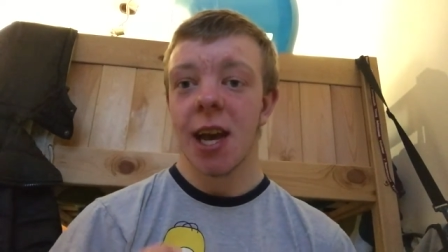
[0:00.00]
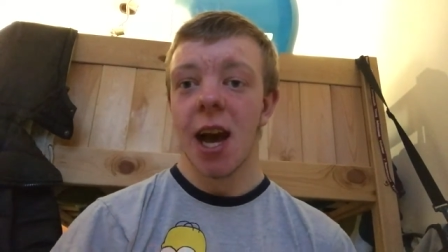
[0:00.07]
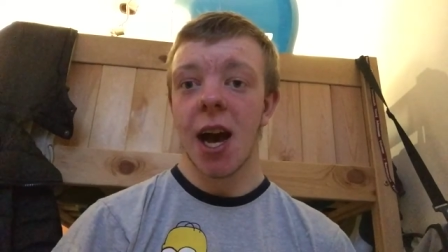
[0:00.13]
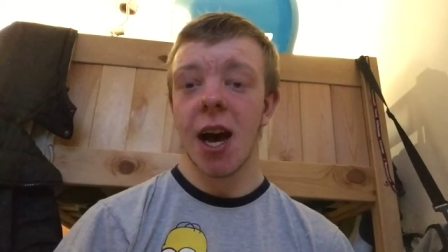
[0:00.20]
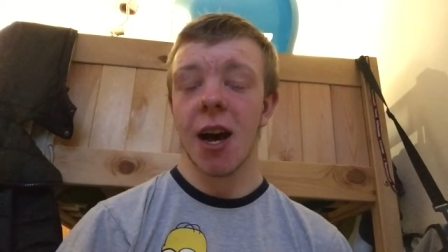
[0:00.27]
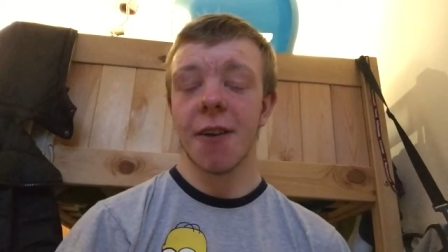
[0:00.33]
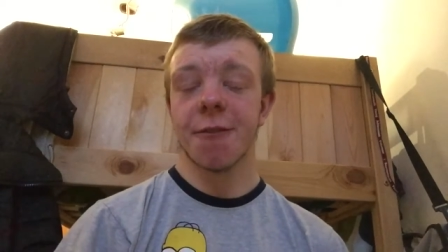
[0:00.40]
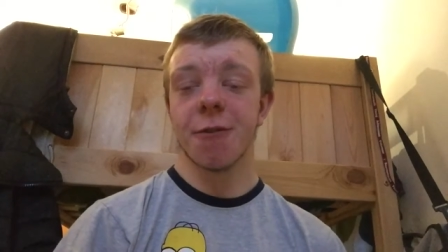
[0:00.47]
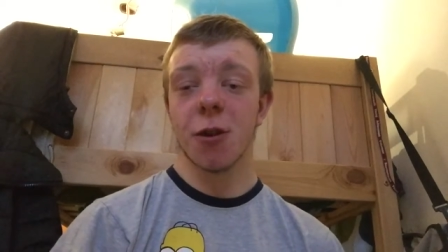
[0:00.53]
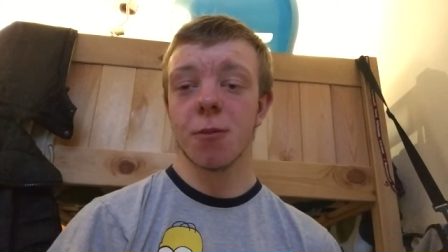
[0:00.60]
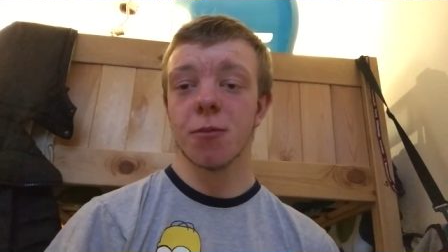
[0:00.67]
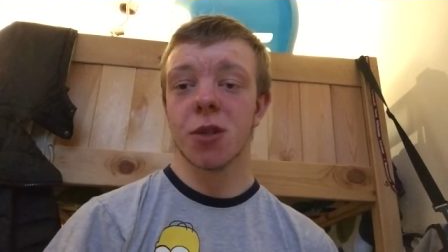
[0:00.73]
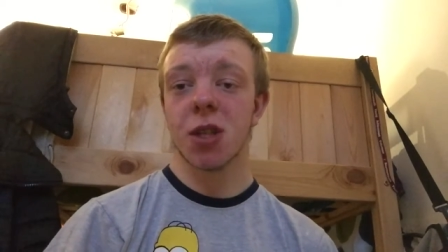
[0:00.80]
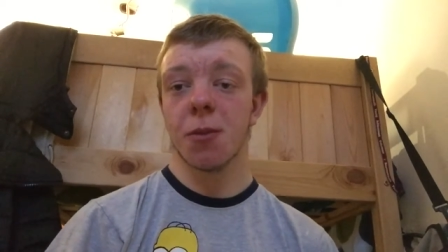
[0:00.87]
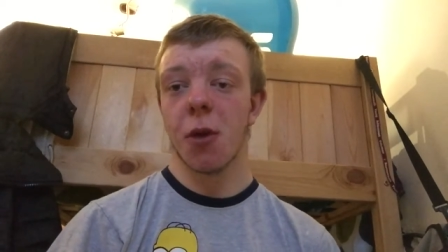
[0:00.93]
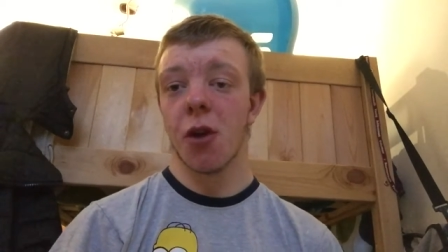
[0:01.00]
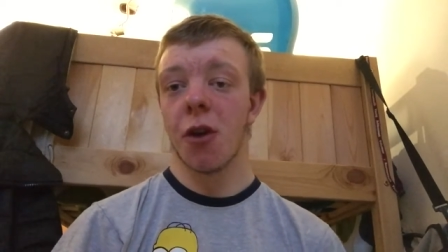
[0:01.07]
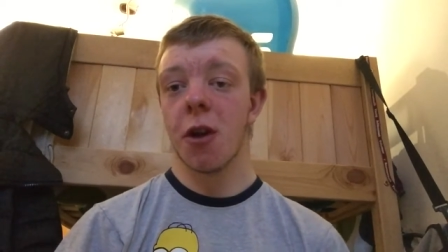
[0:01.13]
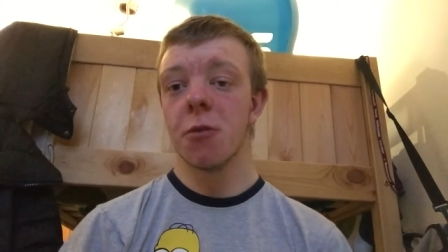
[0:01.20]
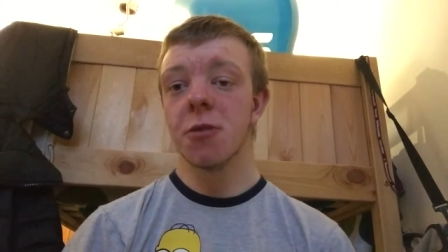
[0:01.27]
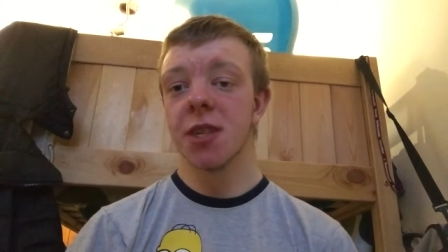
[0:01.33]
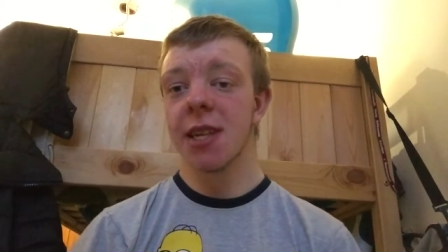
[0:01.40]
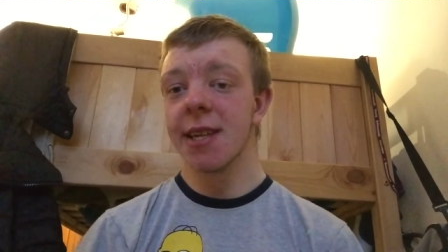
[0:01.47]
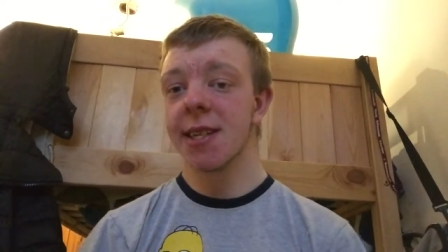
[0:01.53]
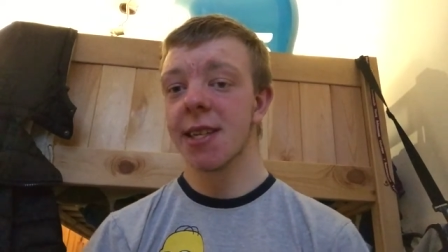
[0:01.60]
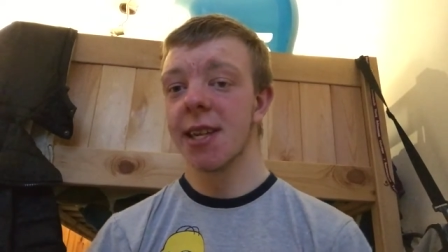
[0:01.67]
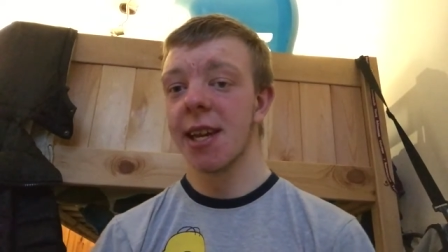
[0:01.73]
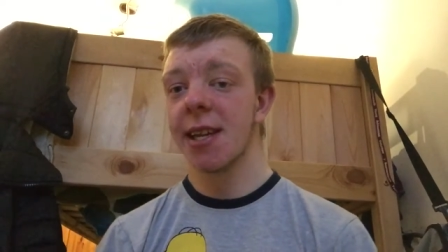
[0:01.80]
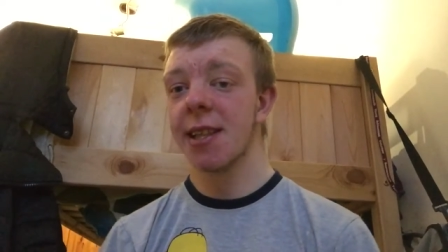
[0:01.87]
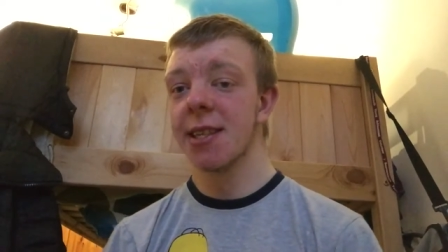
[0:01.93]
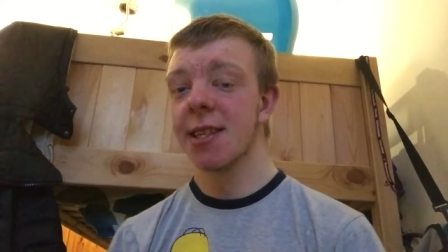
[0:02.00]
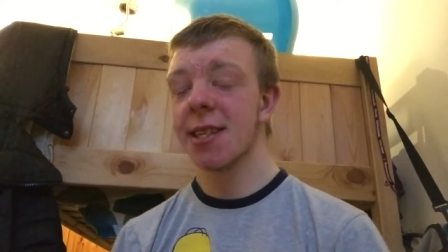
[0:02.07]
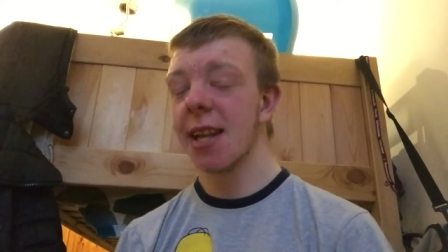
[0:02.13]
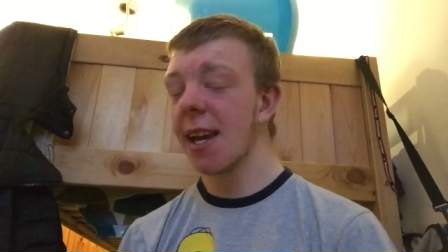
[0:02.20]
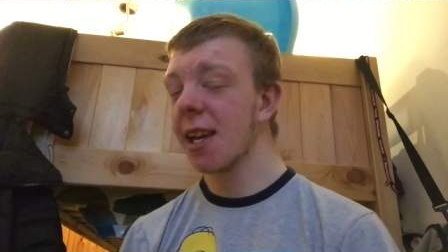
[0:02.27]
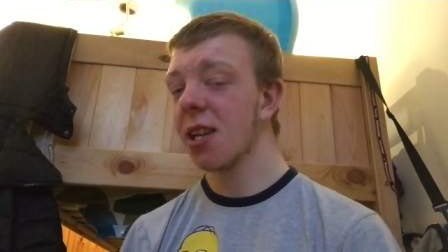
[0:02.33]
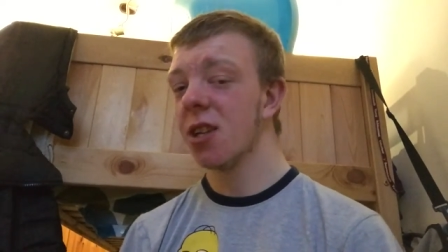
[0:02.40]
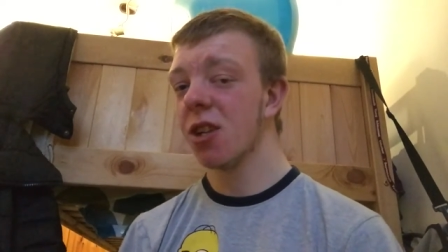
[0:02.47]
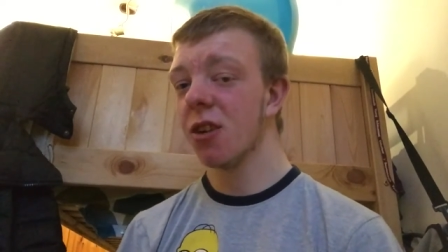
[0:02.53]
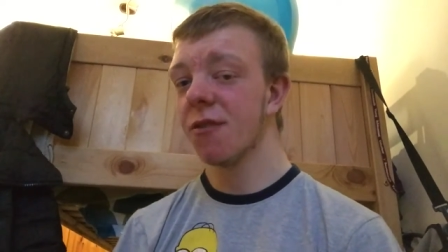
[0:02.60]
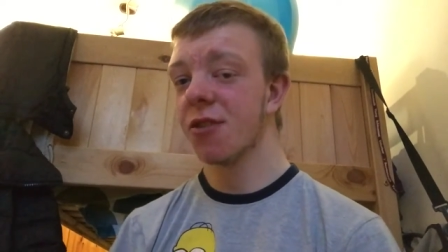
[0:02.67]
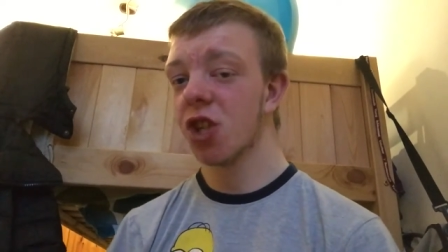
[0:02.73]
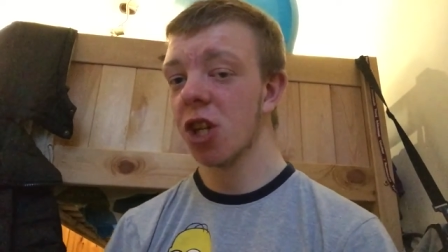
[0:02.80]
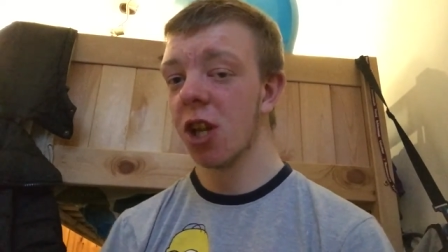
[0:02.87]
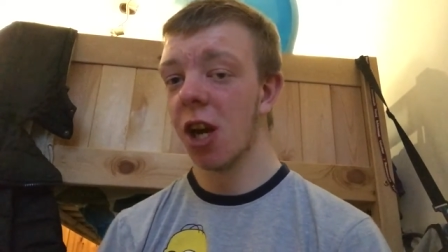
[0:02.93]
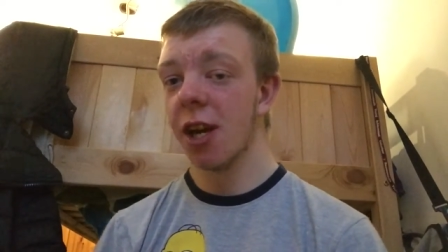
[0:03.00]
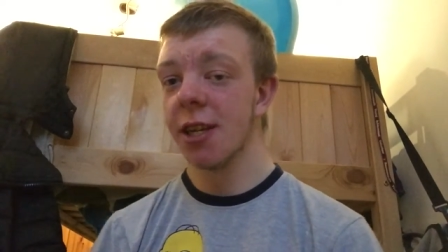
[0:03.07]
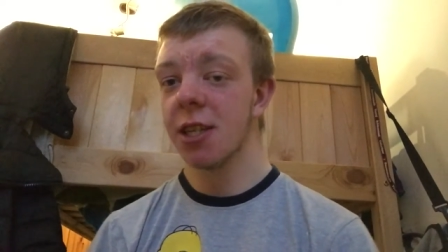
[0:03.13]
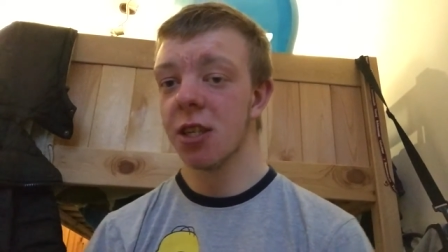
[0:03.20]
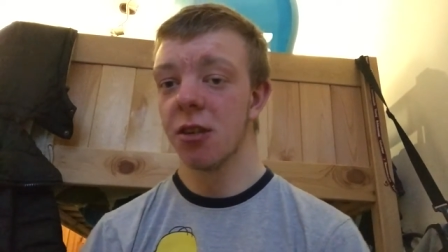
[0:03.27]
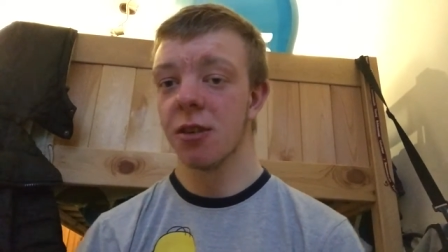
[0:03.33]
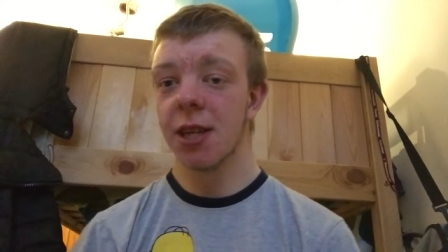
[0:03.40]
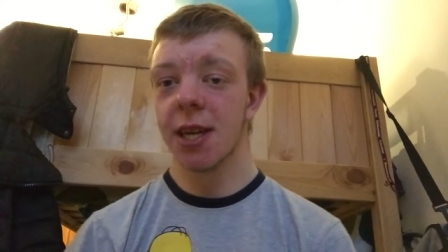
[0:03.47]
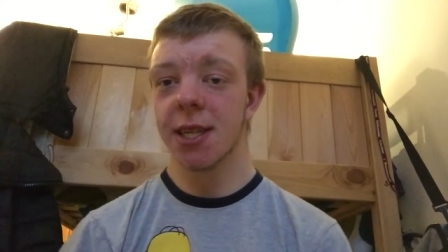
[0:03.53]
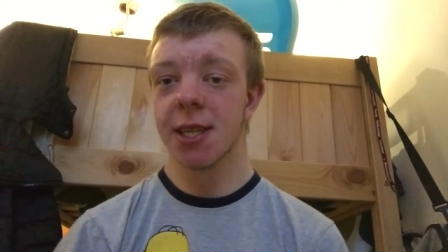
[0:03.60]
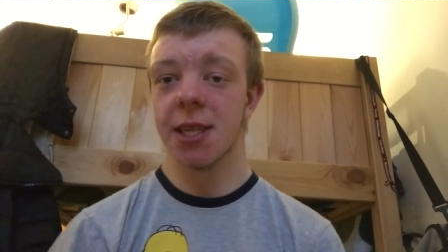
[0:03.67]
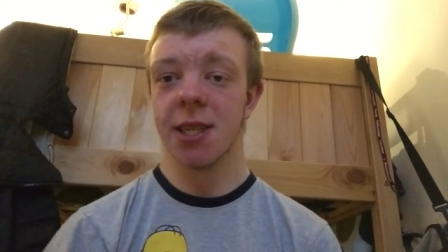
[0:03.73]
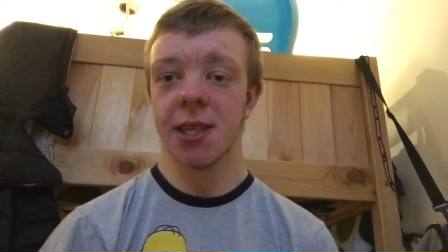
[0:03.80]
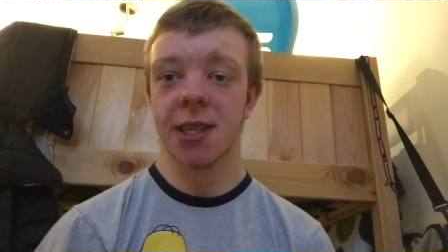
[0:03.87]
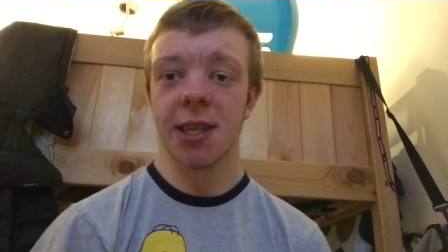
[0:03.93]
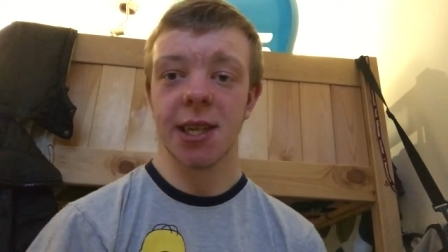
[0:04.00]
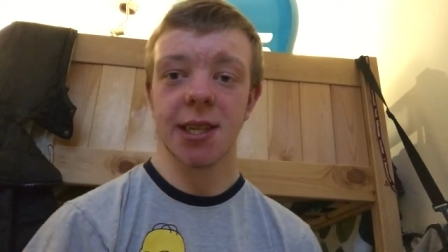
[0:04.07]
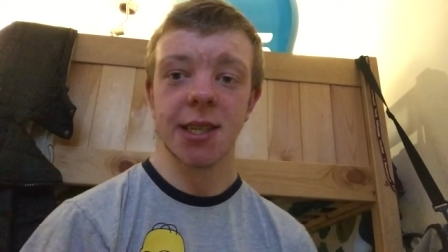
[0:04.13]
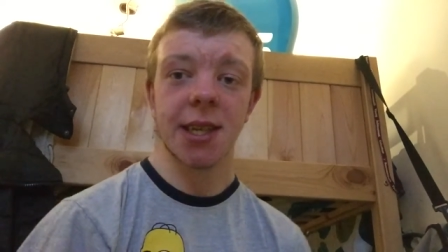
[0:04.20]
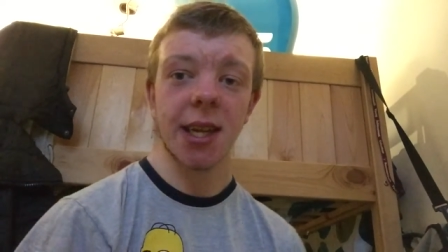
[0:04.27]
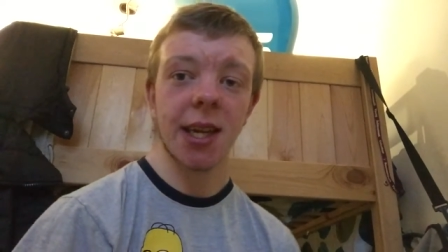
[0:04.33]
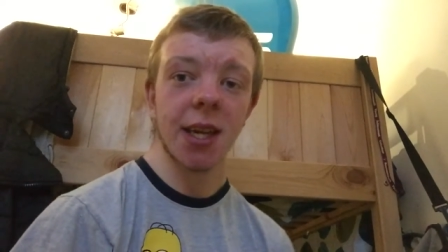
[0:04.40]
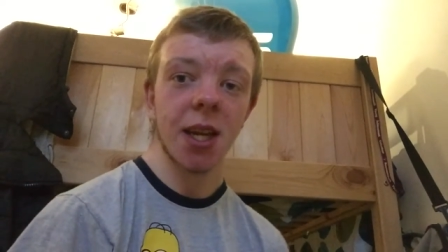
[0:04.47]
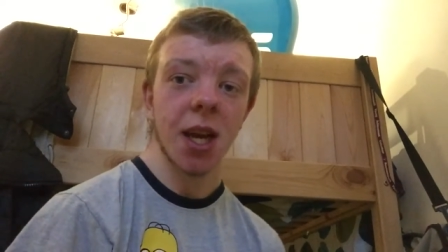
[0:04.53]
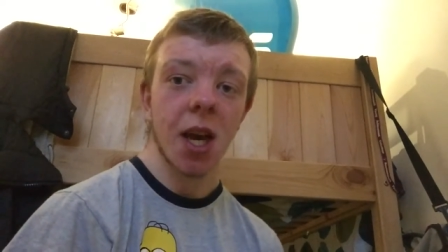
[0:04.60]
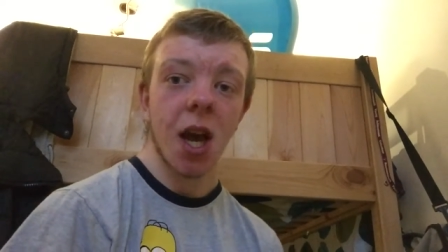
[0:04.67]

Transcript: Uh, from tomorrow, Saturday the 2nd of July 2016,